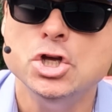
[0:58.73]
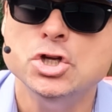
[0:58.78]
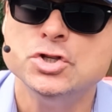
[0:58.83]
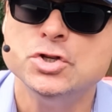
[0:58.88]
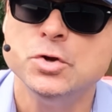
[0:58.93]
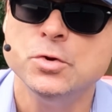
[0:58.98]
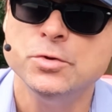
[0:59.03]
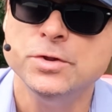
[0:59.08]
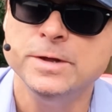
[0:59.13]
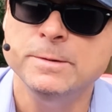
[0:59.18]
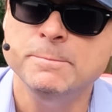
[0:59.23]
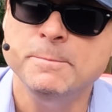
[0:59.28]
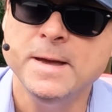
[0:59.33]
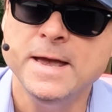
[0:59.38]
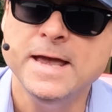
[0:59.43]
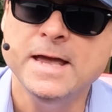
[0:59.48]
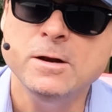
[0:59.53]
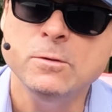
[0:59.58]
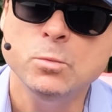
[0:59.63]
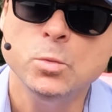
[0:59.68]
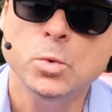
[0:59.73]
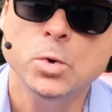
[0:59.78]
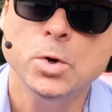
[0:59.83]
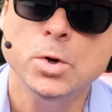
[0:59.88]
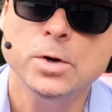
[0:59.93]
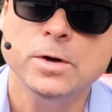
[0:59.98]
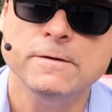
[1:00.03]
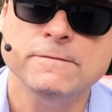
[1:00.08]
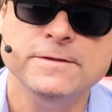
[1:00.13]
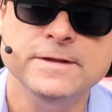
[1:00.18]
so the main
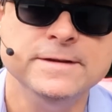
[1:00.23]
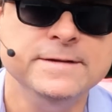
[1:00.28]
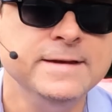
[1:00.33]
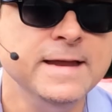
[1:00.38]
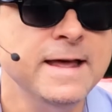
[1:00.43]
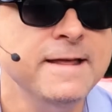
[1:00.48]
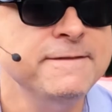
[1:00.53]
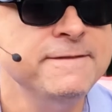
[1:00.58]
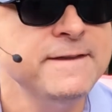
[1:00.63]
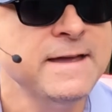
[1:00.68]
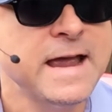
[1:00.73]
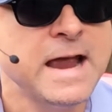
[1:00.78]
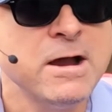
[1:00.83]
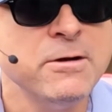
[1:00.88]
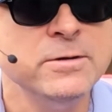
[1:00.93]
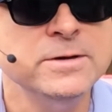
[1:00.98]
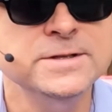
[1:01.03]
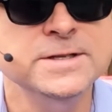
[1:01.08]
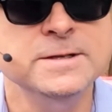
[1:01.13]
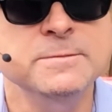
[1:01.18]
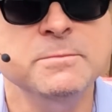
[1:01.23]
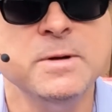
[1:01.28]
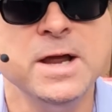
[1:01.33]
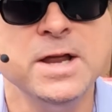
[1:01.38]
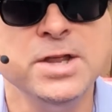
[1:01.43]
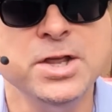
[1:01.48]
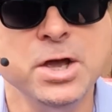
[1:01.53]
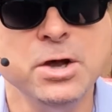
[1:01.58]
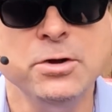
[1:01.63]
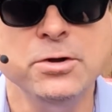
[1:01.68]
work of the death tyrants in my
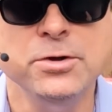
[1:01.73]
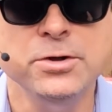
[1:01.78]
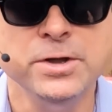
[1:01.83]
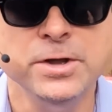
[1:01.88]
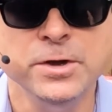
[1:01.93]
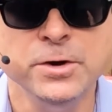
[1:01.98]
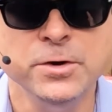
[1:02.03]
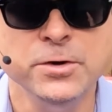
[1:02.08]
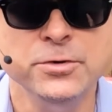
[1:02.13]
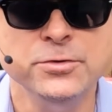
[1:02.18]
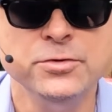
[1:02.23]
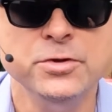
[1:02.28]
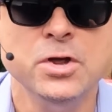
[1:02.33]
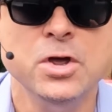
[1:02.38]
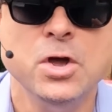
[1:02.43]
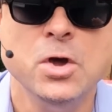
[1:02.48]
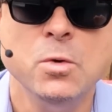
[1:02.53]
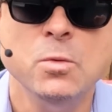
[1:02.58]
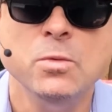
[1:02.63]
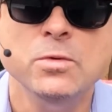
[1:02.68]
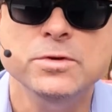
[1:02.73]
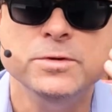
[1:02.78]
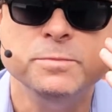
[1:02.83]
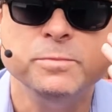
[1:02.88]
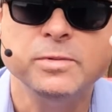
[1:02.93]
younger years was